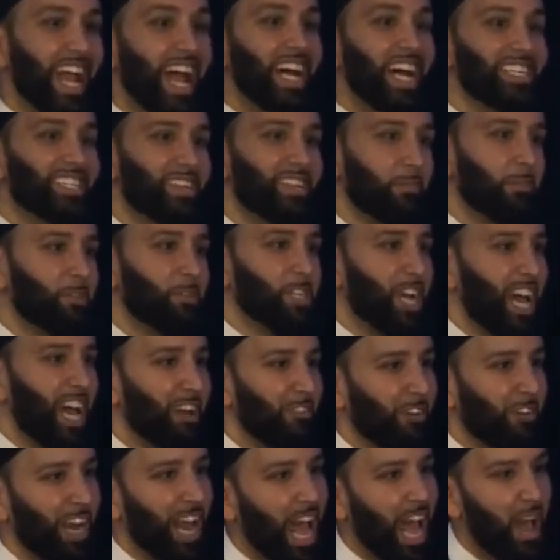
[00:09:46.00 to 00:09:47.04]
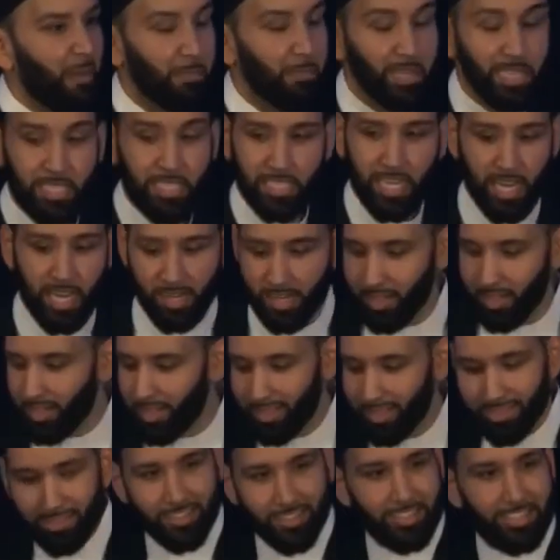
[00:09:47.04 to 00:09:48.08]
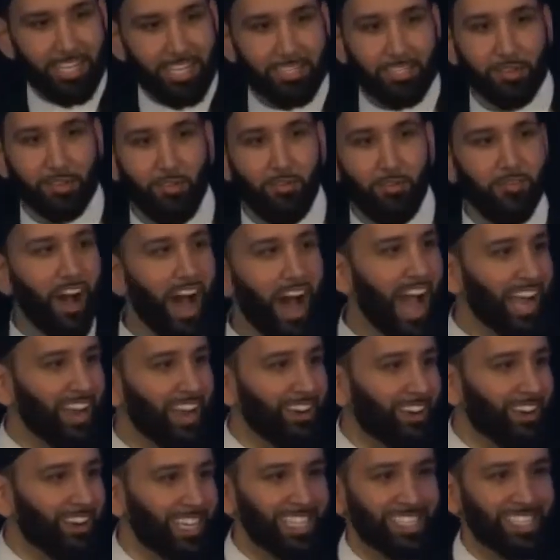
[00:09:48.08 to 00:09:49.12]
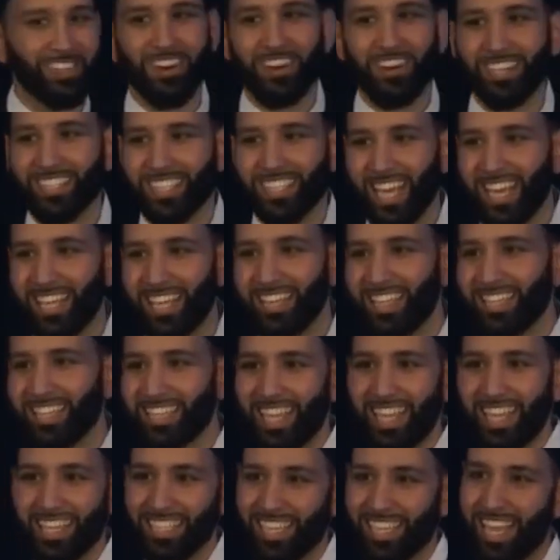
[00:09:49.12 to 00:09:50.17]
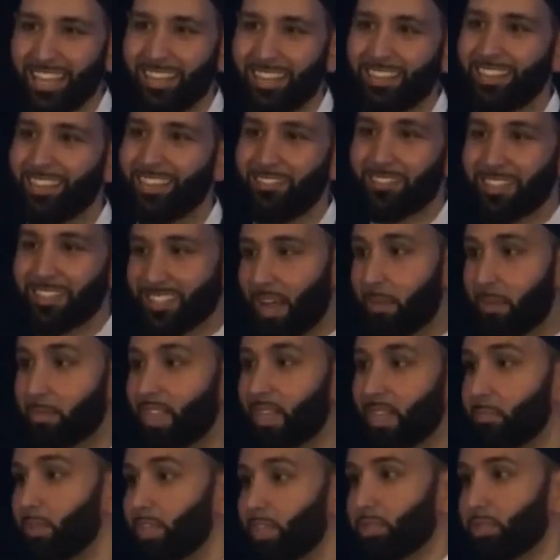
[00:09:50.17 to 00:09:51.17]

they asked Abu Jahl what happened. He said, the ditch of fire. And he started saying these things like, there is something